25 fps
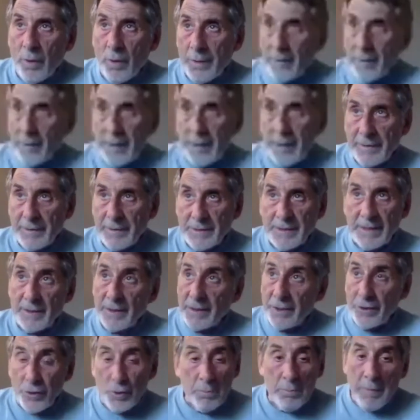that I said,
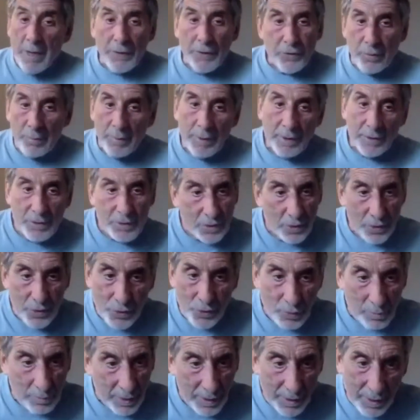"Can you mentor me in
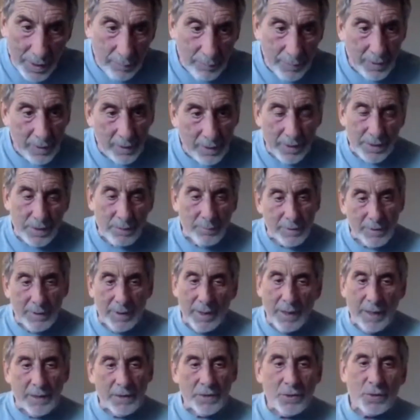social media because I'm a
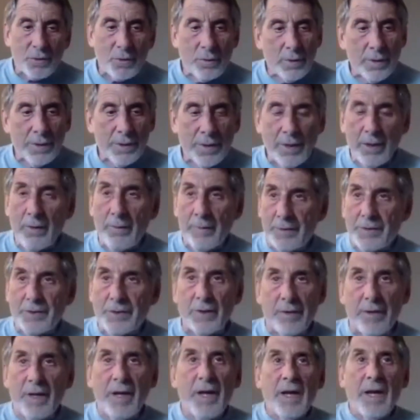dinosaur?"
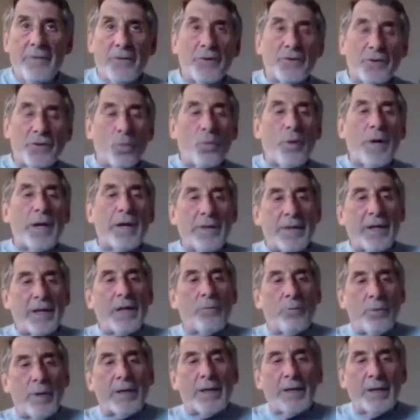So there's a way that I
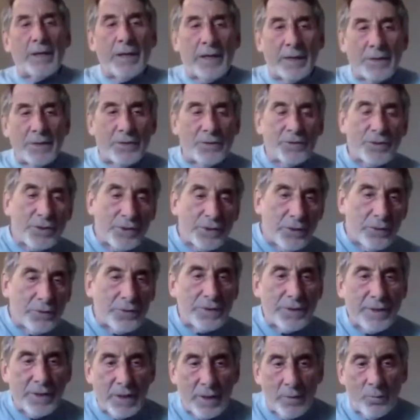recognize their skill
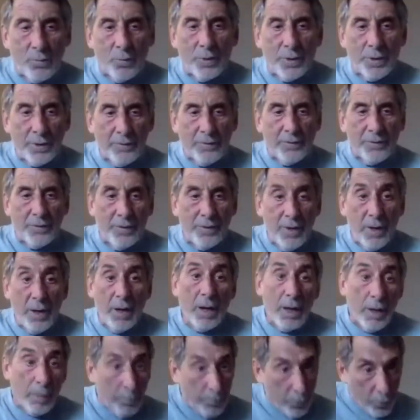set, and I'm willing to
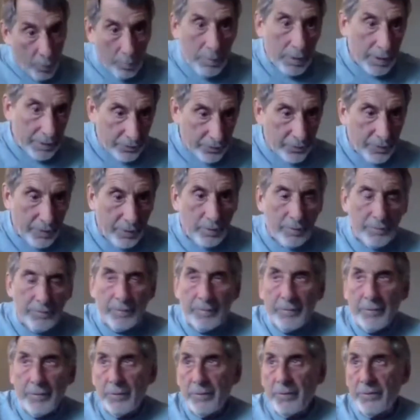humble myself,
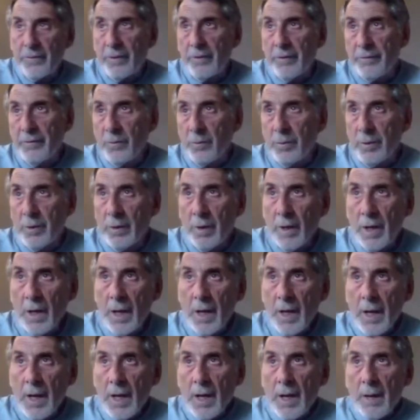if you will.
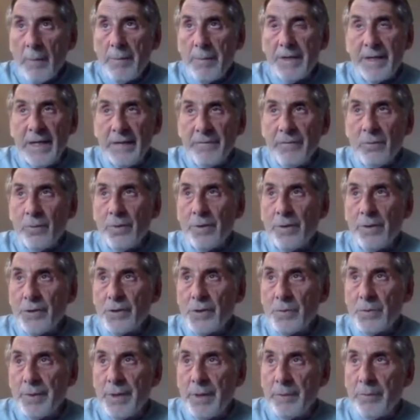But even with
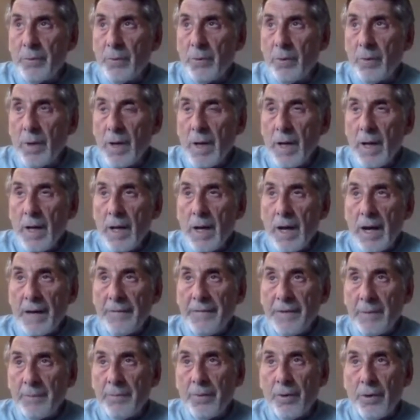those people, I
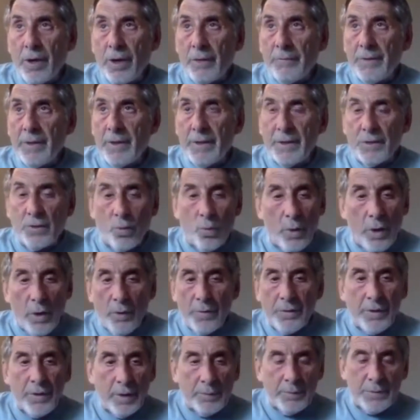think part of it is
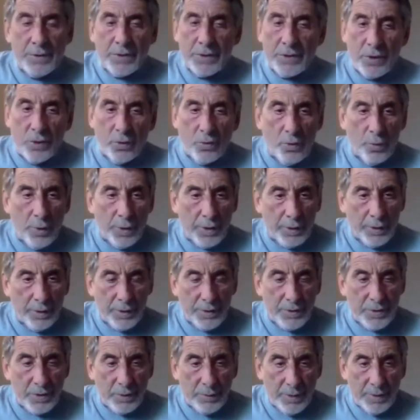wealth comes so quickly
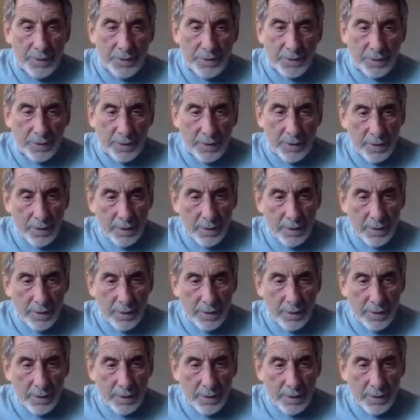and so easily.